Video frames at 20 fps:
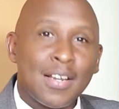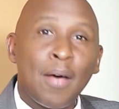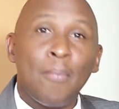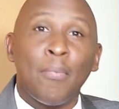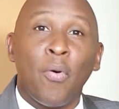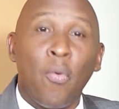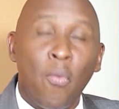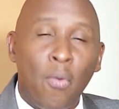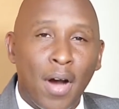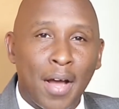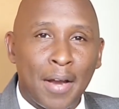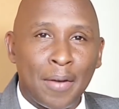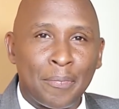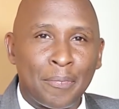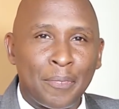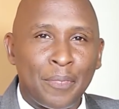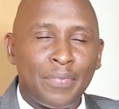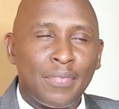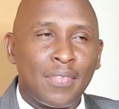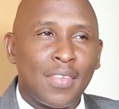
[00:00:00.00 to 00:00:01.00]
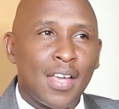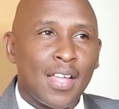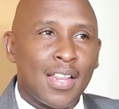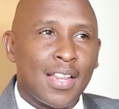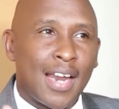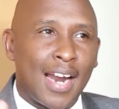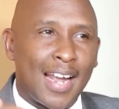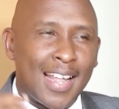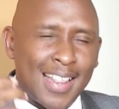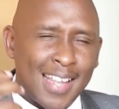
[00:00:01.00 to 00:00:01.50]
Number one,
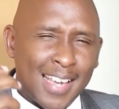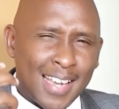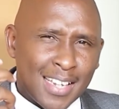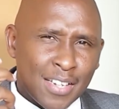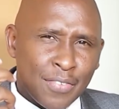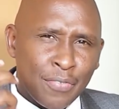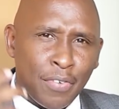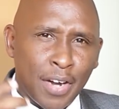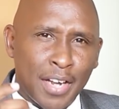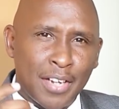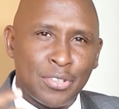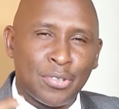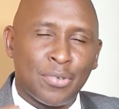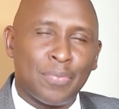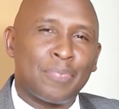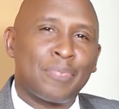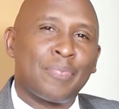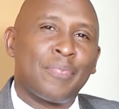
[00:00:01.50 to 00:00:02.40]
that I think is vital.